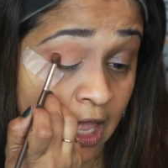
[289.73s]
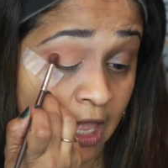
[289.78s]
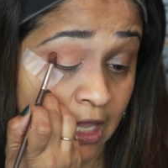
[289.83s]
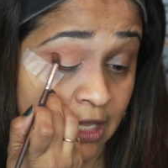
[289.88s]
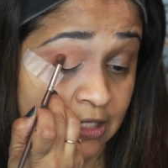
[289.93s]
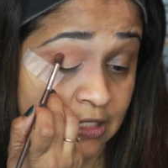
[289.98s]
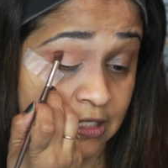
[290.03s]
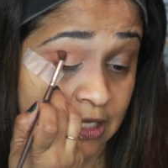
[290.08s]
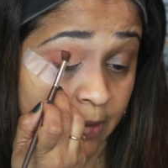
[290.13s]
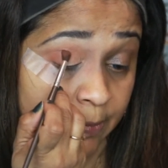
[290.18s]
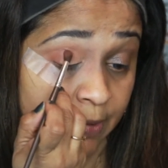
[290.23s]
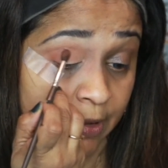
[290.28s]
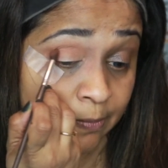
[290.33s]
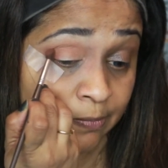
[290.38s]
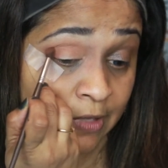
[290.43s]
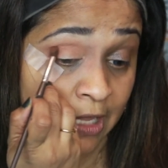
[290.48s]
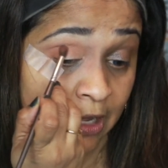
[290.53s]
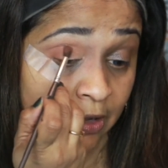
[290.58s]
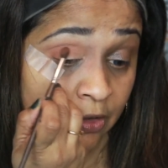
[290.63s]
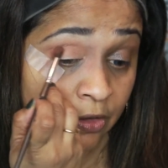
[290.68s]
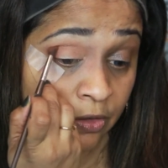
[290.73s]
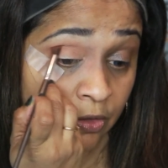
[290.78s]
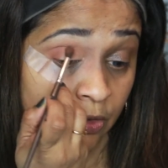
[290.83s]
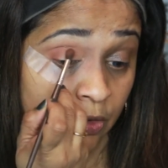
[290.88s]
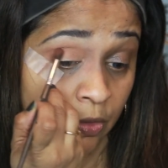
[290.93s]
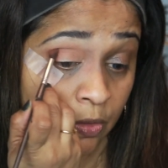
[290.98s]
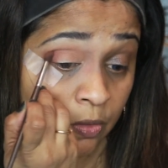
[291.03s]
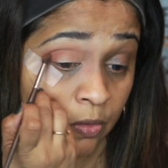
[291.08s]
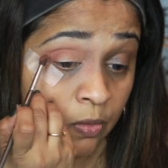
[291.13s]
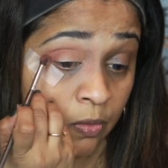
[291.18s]
except I'm not going to
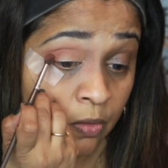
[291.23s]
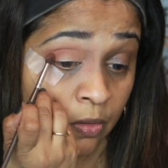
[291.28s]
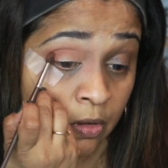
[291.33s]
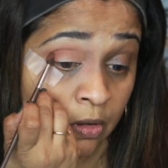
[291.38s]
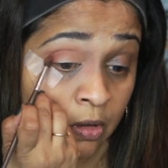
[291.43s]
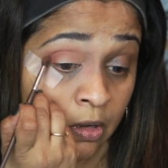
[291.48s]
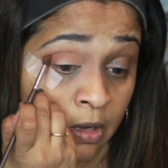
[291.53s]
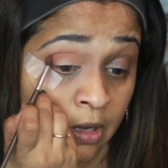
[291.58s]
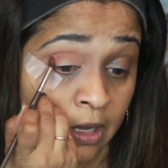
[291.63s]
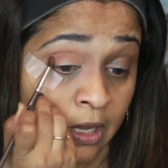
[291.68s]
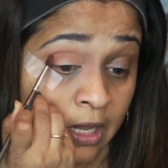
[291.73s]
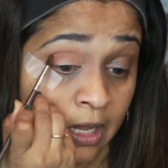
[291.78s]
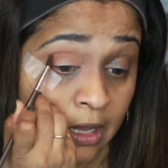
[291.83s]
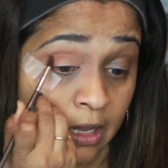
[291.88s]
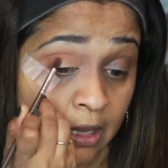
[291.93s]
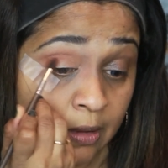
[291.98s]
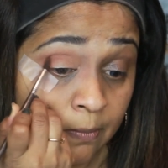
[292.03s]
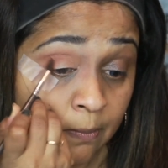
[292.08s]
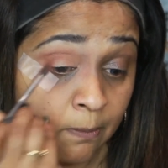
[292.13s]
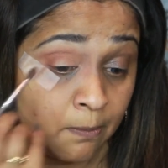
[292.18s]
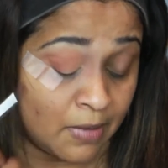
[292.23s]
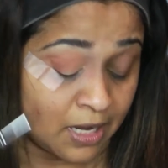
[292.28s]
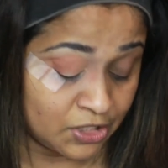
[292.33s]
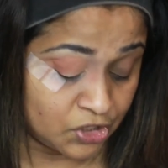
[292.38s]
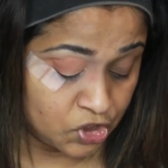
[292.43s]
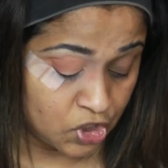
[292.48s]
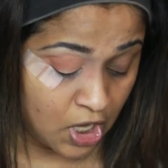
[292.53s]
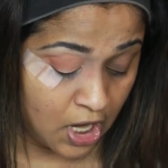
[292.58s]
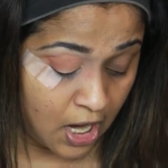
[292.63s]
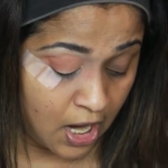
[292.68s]
go
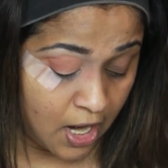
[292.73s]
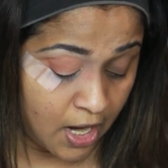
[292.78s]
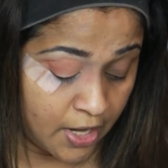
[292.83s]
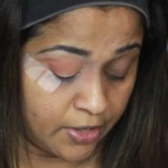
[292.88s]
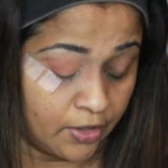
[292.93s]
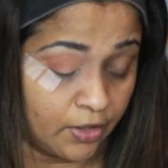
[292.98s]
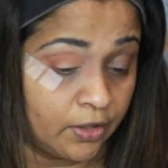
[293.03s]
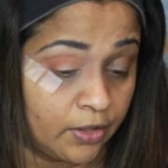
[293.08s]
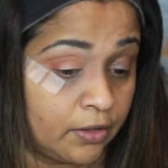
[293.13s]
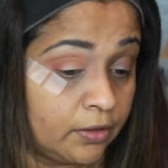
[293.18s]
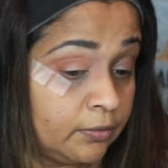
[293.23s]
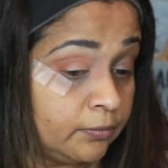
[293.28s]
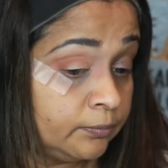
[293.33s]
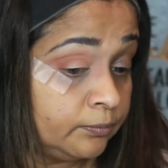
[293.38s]
much higher.